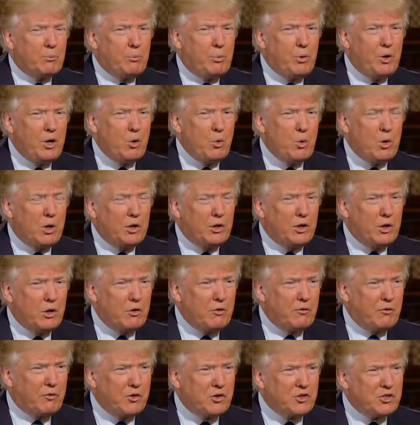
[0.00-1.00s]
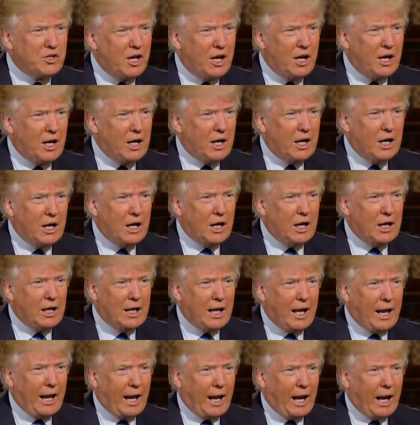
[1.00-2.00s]
pretty well known for saying,
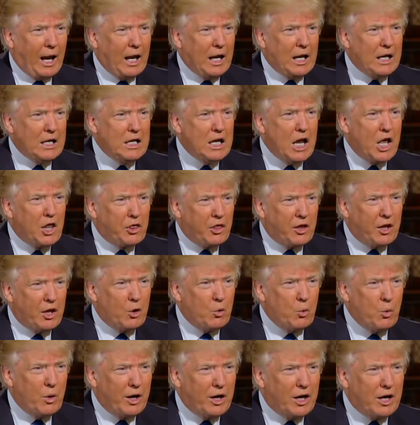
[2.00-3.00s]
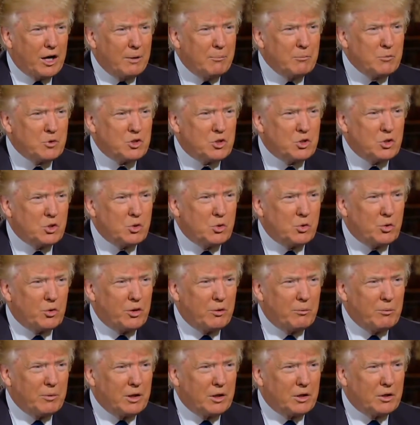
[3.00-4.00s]
like, nothing when it comes to
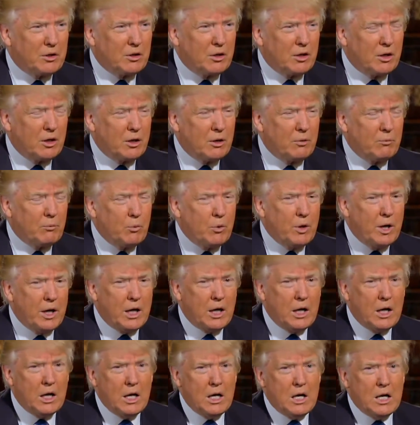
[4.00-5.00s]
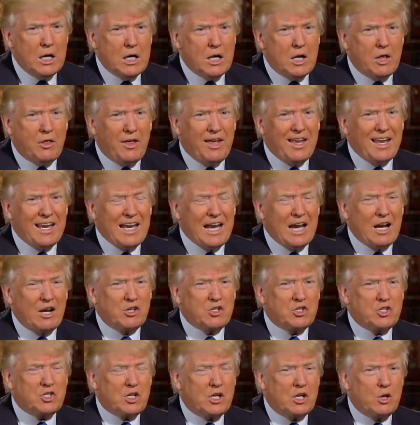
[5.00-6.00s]
the military. When they
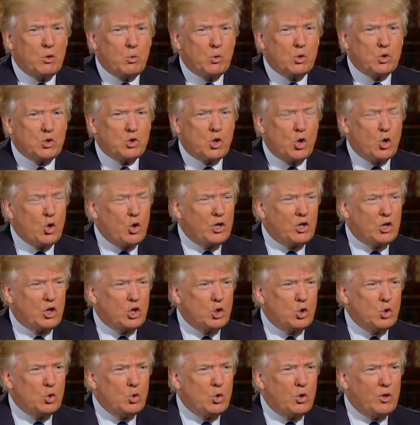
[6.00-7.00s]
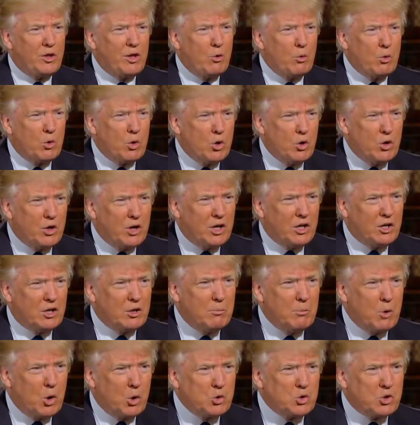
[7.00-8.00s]
announced they were going into
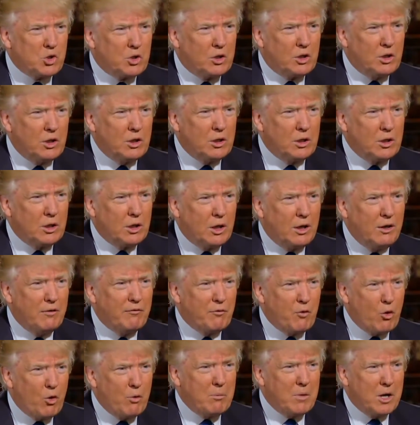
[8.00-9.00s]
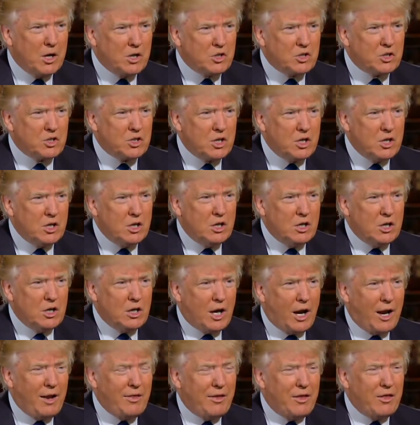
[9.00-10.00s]
Mosul in 4 months,
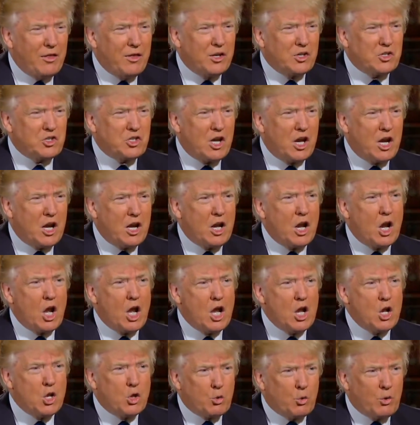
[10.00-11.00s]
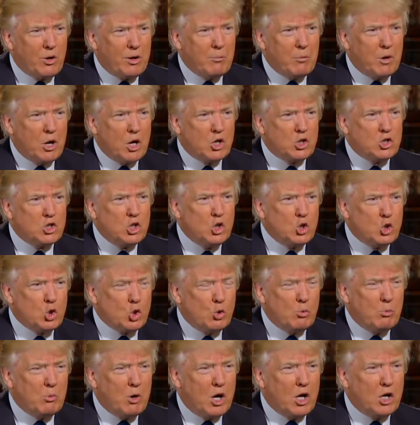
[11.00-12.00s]
and then they said in 3 months, in
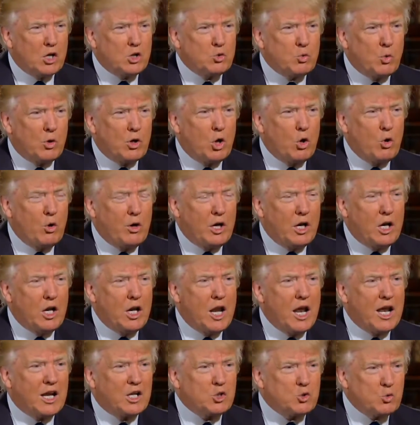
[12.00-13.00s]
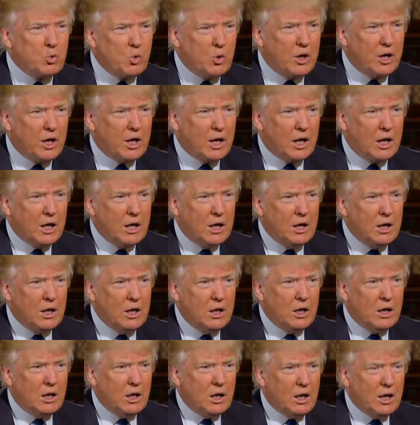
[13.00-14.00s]
2 months, we're going in next week.
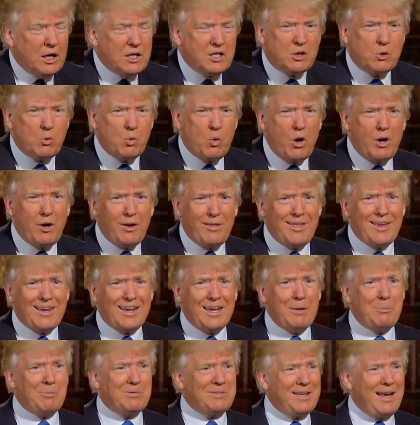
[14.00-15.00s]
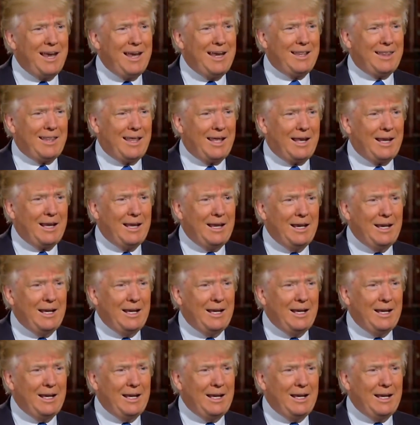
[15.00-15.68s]
I said, why do they keep saying that?